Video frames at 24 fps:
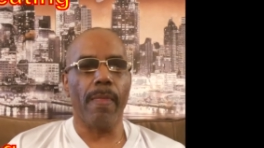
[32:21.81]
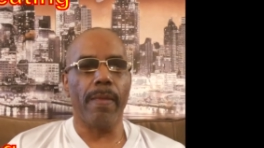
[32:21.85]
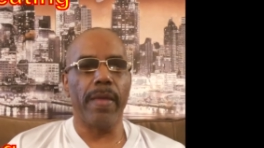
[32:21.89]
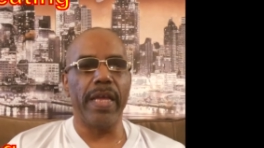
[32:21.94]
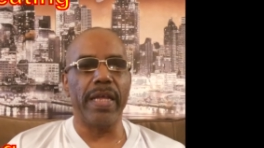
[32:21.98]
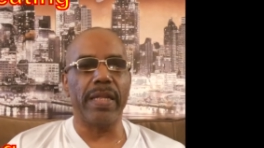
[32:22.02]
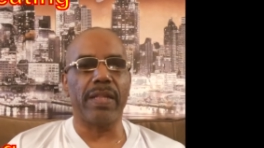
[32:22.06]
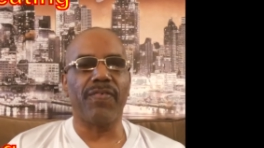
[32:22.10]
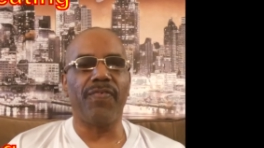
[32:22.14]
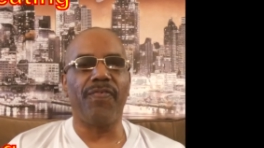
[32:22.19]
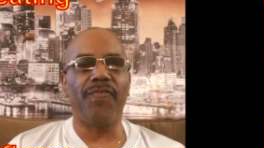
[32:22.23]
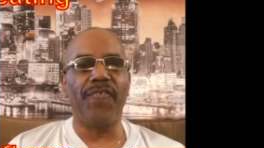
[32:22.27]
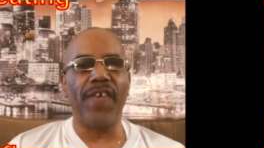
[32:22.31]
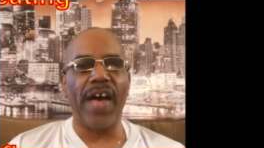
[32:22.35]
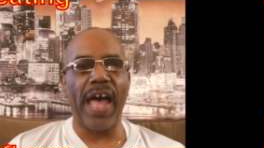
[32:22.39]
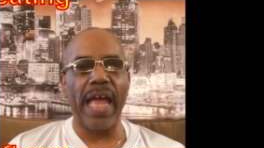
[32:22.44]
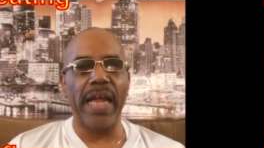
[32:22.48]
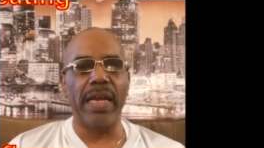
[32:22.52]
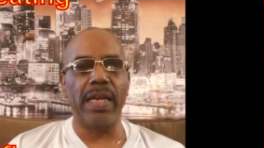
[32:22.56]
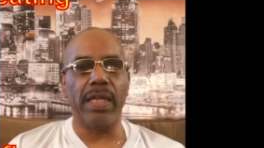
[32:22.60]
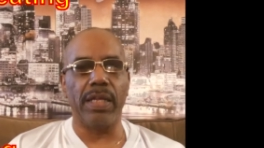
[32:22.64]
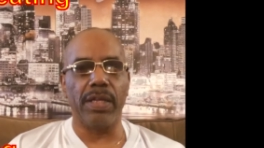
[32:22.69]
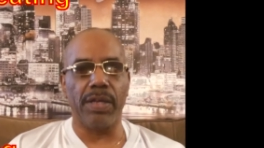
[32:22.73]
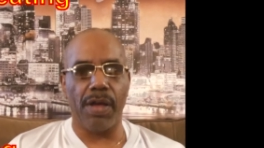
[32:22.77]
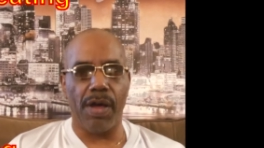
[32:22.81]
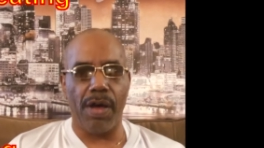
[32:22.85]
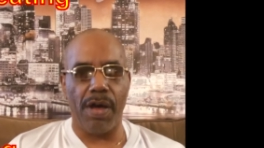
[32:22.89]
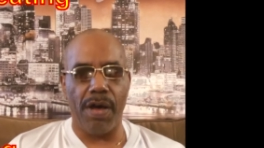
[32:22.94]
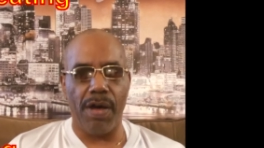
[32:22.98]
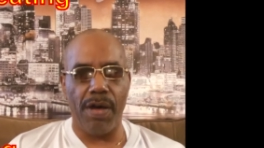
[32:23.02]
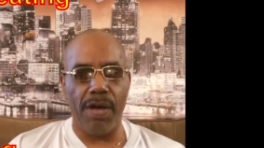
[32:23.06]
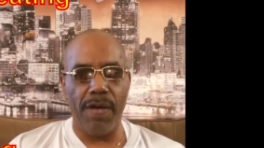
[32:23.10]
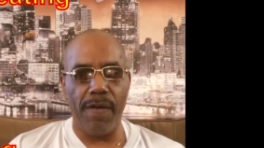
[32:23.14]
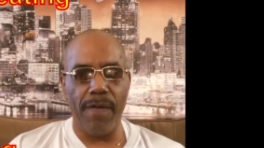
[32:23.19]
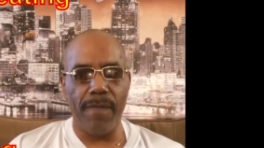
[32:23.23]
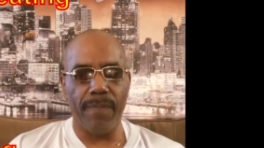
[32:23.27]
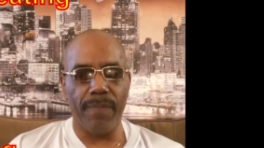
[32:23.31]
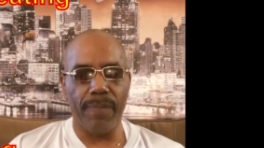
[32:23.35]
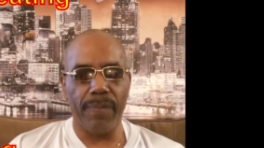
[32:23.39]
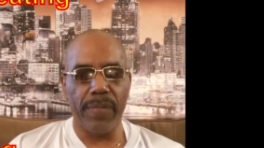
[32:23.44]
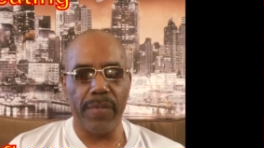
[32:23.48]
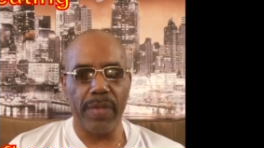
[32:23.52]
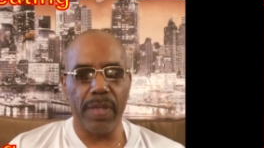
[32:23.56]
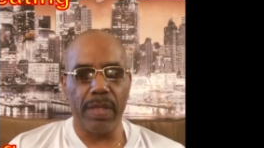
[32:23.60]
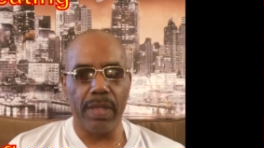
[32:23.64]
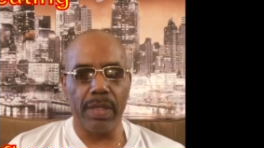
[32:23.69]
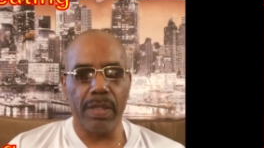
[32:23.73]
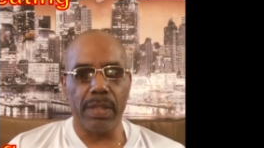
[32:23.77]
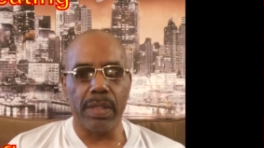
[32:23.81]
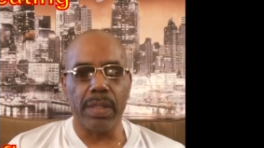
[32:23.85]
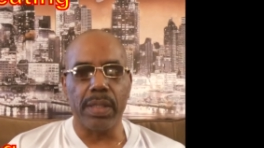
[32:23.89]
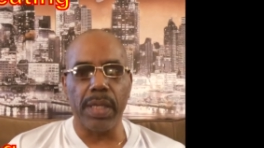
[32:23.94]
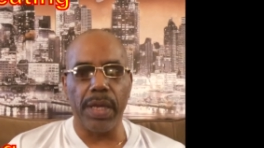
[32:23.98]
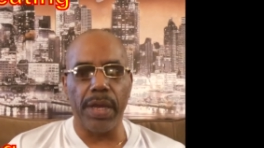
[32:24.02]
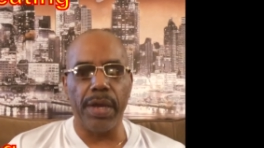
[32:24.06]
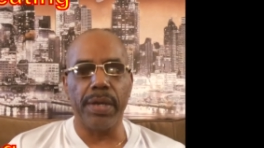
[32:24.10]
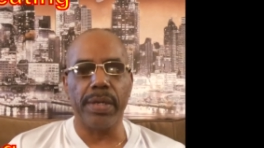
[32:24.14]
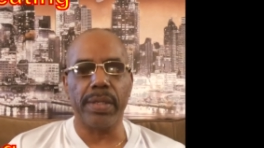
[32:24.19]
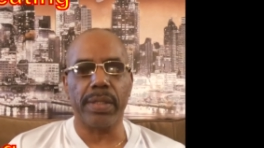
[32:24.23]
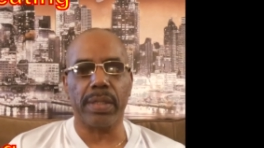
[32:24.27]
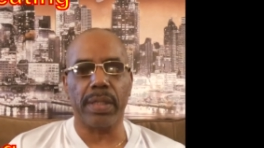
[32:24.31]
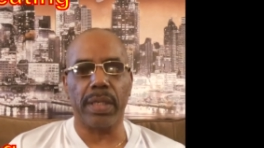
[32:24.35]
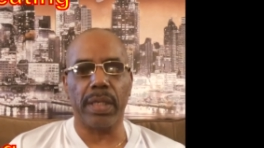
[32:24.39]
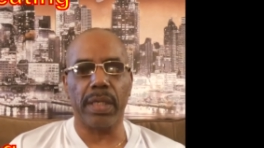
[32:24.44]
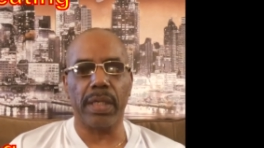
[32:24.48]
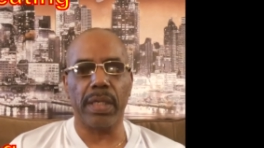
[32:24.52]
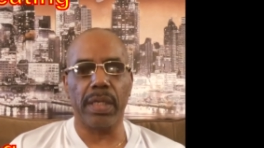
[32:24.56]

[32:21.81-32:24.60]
It's fighting, y'all. Seriously.